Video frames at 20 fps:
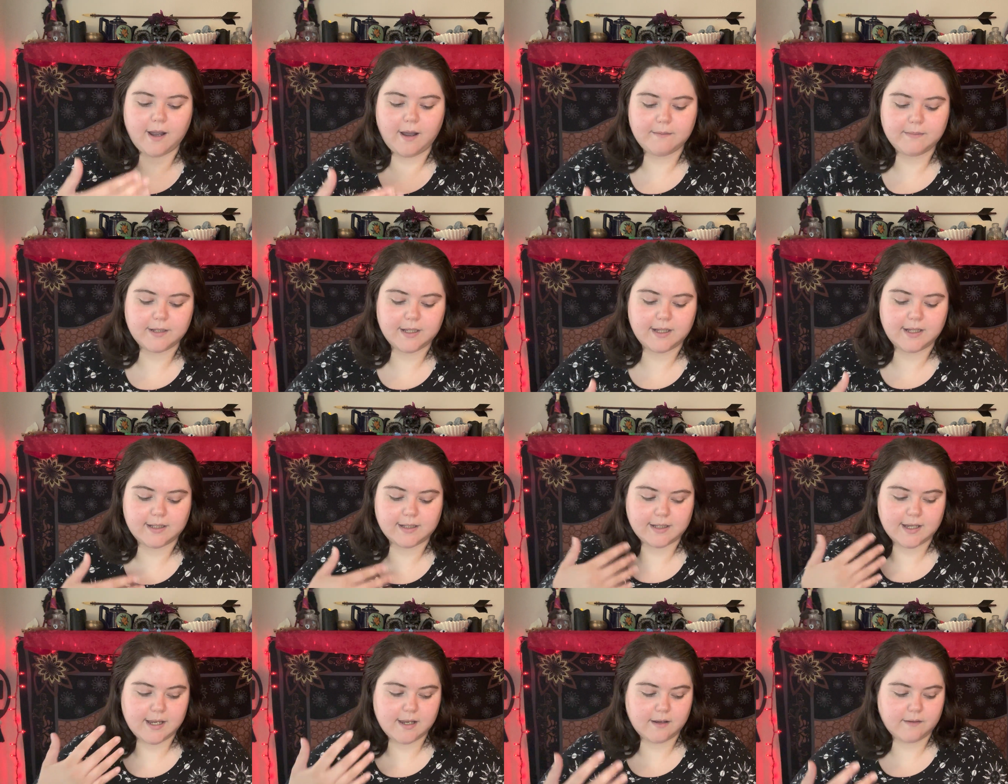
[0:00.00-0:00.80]
up to
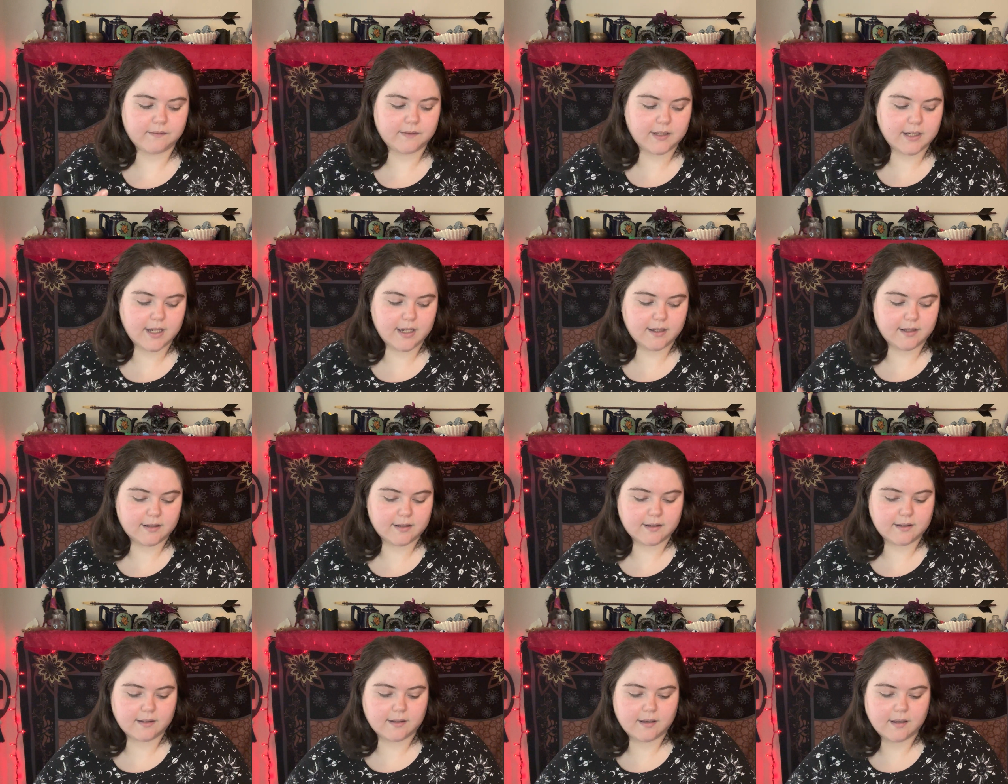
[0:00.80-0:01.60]
this King of
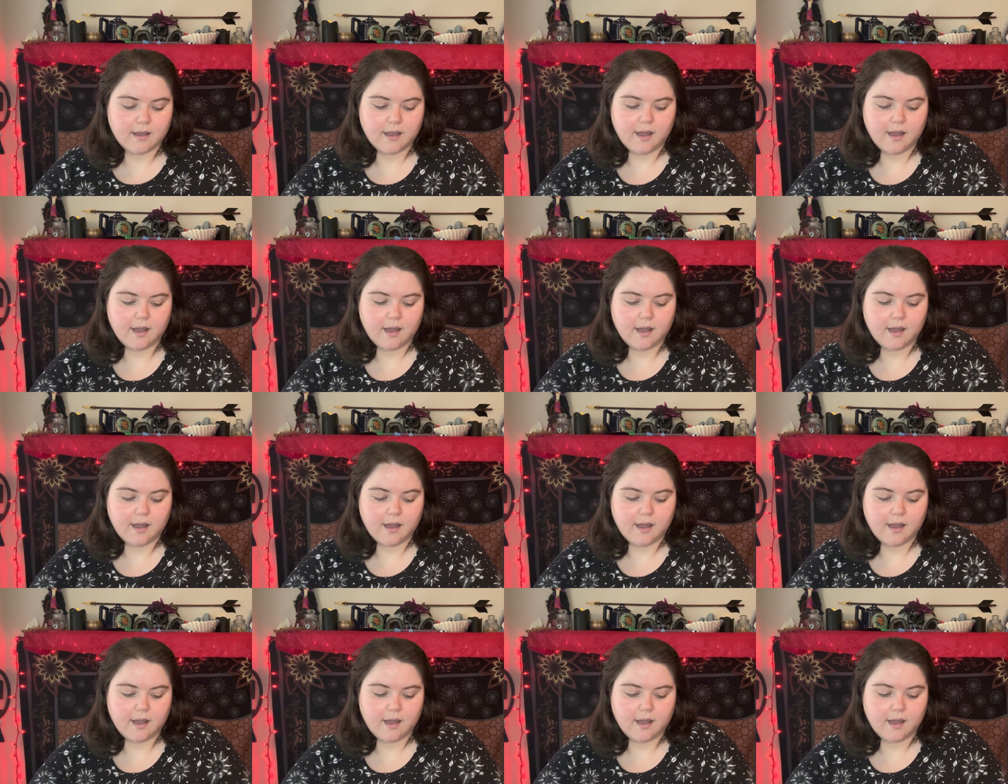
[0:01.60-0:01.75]
Discs.